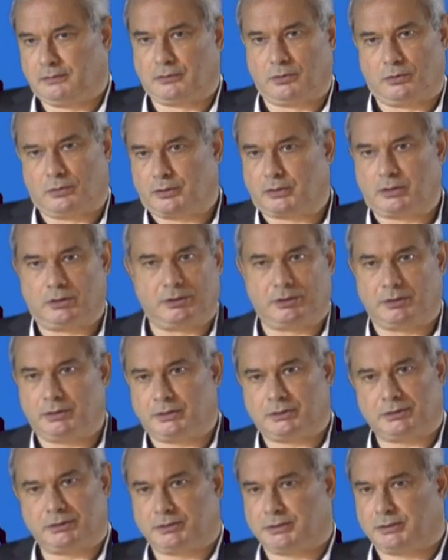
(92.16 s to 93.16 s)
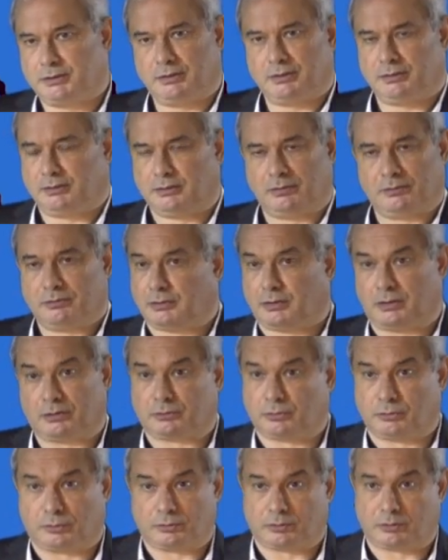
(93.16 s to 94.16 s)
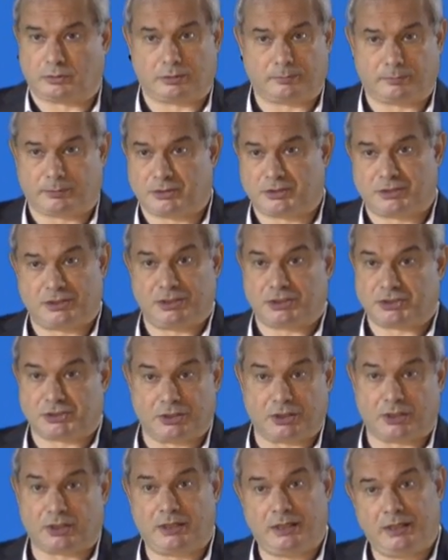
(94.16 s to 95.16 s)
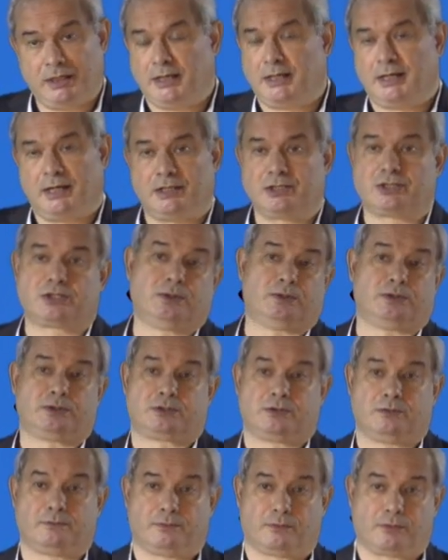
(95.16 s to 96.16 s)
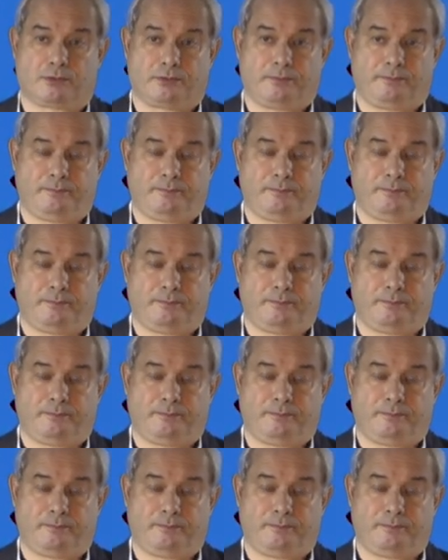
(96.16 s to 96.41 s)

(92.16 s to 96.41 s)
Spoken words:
code of conduct, not code of conduct, but CSR, and so on and so forth.